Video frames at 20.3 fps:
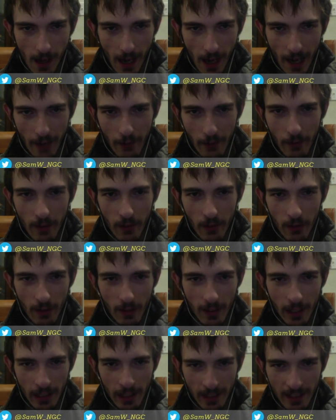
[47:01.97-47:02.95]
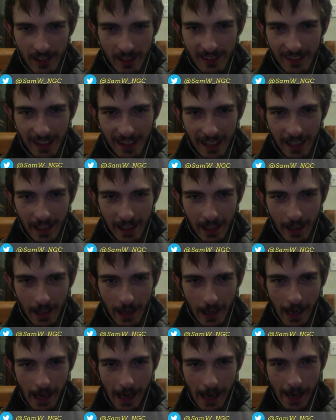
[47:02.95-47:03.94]
don't necessarily dislike,
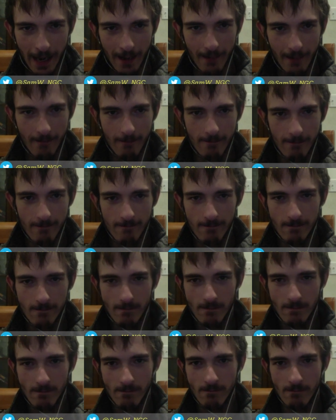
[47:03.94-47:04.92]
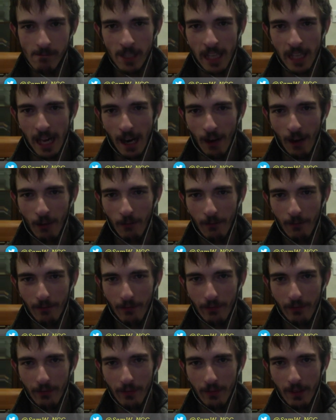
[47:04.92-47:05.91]
you know,
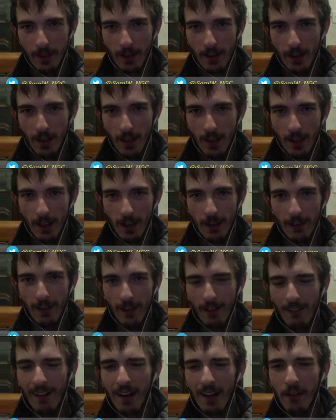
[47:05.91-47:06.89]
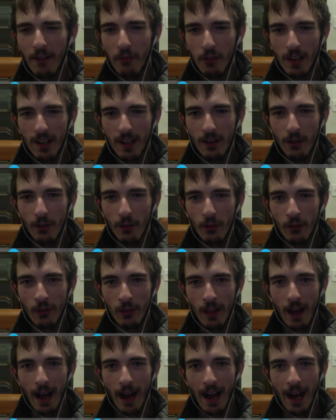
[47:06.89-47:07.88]
there are a lot of channels
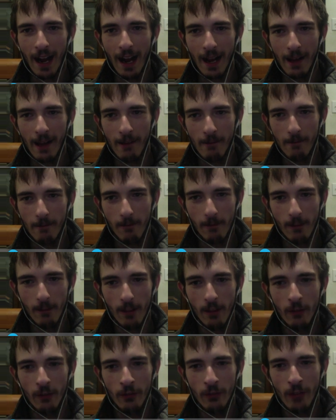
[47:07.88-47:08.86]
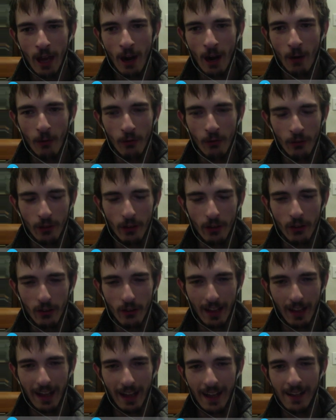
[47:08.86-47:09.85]
that I don't
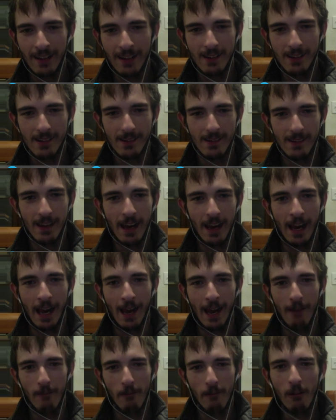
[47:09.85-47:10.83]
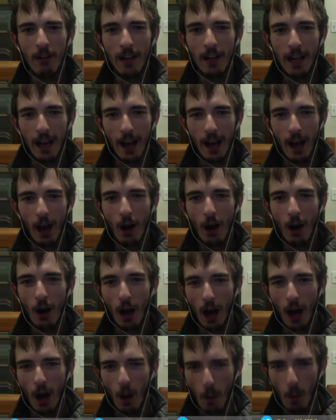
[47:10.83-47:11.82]
dislike. Really,
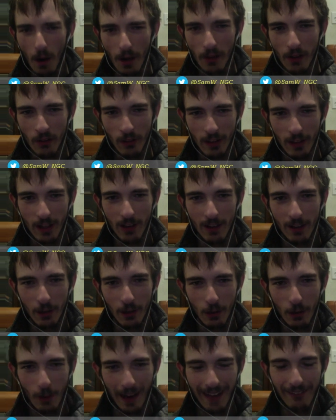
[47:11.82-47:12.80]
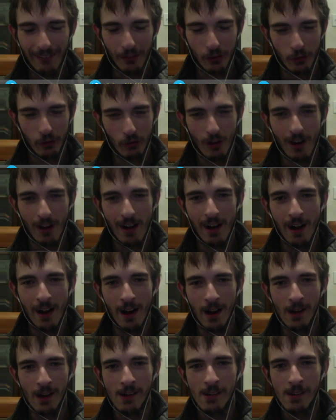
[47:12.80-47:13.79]
Owen is the only one who I have a
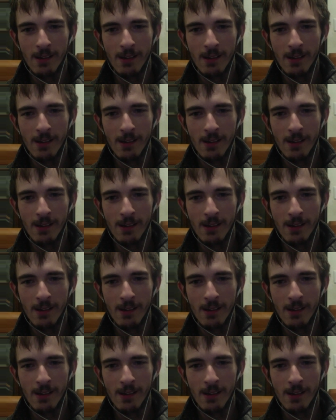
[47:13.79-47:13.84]
strong,